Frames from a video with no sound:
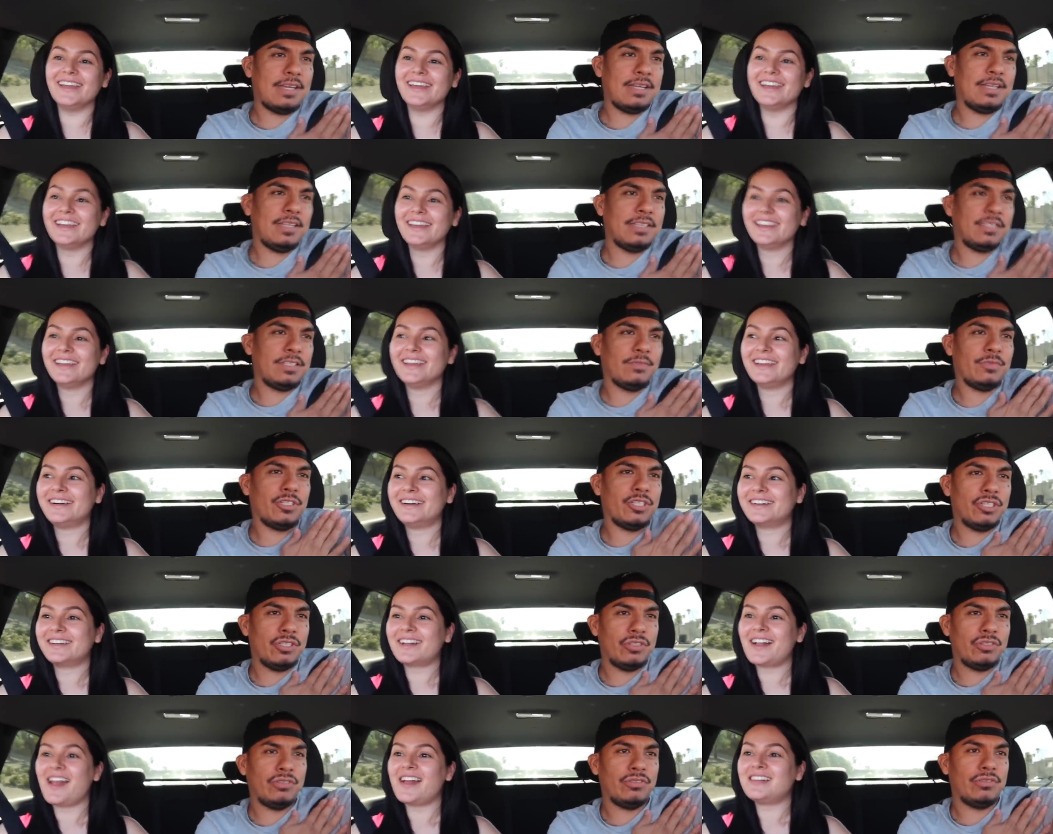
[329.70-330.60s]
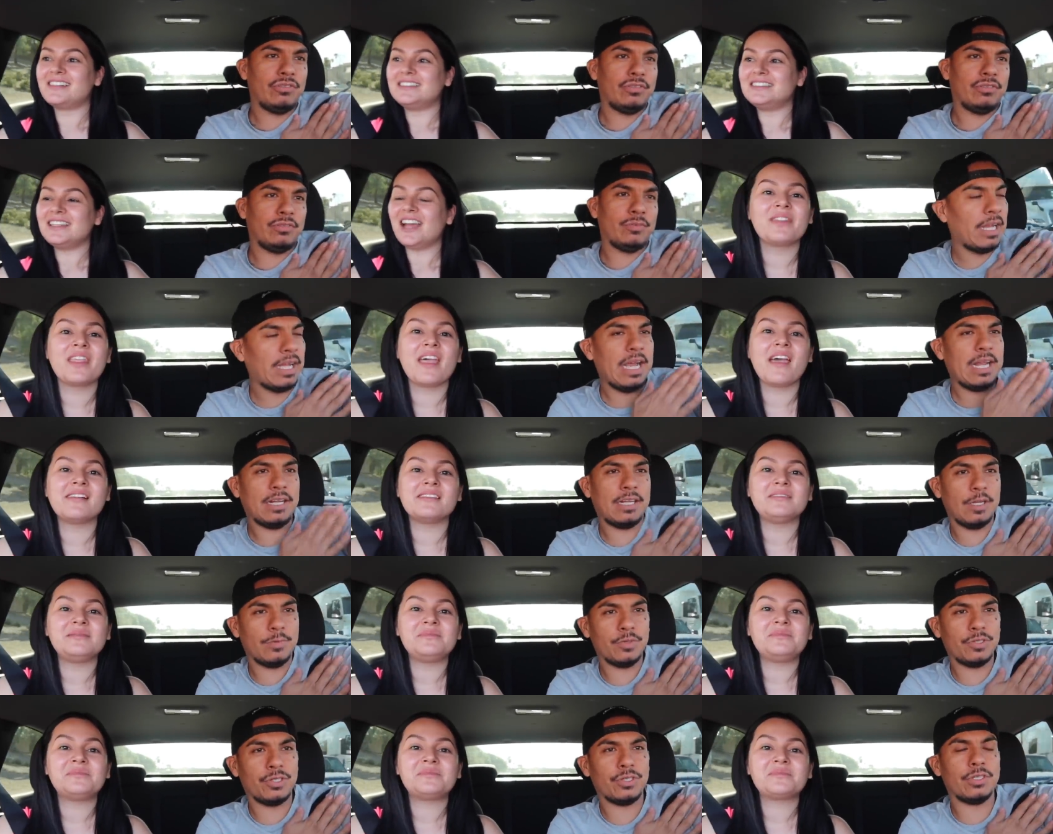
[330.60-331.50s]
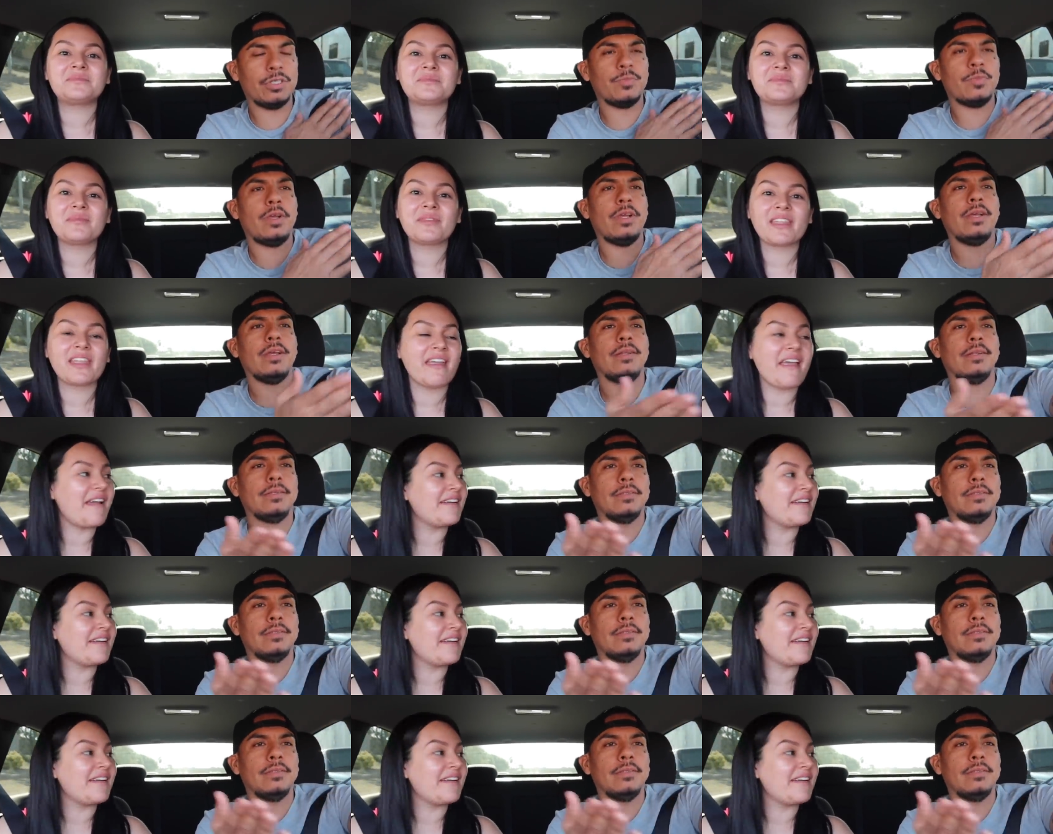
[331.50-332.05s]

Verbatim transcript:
Speaker 1: I need some shoes. I got a couple shoes, but